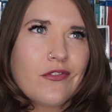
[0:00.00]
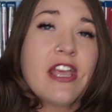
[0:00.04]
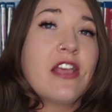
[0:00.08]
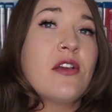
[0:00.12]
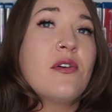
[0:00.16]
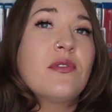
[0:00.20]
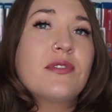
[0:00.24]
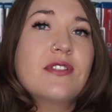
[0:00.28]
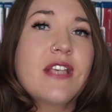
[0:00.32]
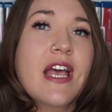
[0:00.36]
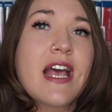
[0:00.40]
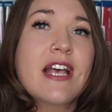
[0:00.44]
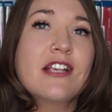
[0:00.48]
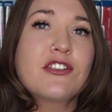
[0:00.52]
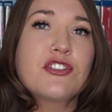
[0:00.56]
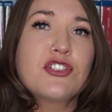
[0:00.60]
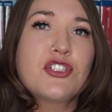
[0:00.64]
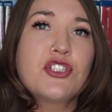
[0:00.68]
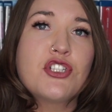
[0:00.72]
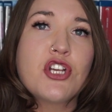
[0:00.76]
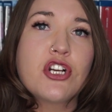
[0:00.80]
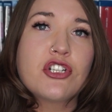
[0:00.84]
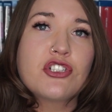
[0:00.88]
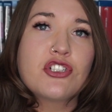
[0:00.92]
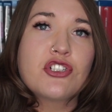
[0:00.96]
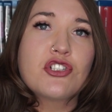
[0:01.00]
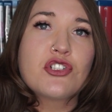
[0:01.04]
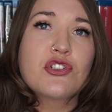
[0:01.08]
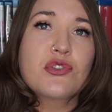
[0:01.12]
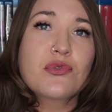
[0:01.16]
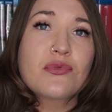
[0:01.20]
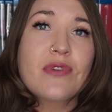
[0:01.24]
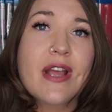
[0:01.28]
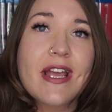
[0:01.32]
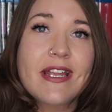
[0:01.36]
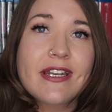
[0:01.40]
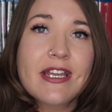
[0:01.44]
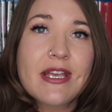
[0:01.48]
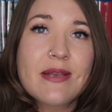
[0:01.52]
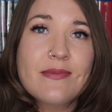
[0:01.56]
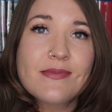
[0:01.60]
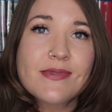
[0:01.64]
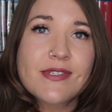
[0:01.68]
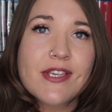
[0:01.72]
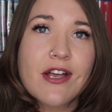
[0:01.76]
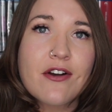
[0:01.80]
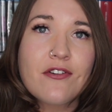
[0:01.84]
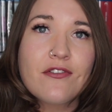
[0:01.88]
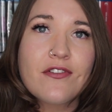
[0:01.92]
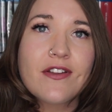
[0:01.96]
It also has Judge Dredd
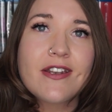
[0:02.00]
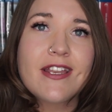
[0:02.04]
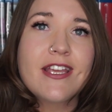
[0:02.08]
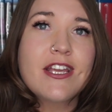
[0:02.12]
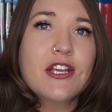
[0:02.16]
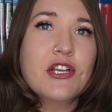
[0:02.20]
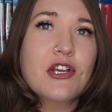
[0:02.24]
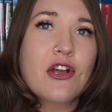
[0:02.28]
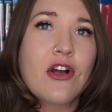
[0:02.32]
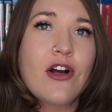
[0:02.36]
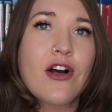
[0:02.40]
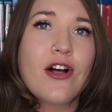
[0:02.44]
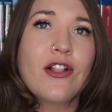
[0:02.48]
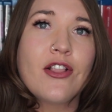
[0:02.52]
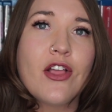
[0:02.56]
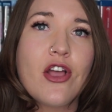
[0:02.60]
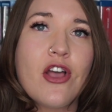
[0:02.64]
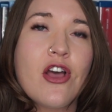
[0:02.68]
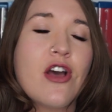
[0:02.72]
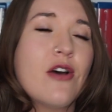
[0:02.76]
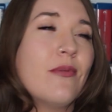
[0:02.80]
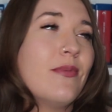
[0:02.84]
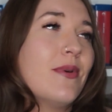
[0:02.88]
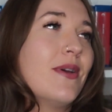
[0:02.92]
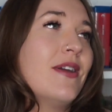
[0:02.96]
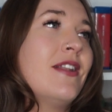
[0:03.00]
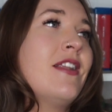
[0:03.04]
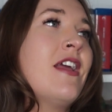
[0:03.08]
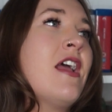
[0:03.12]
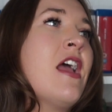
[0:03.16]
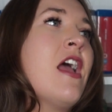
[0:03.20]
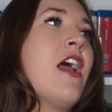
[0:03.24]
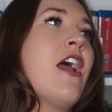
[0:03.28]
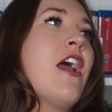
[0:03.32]
himself in it, Carl Urban,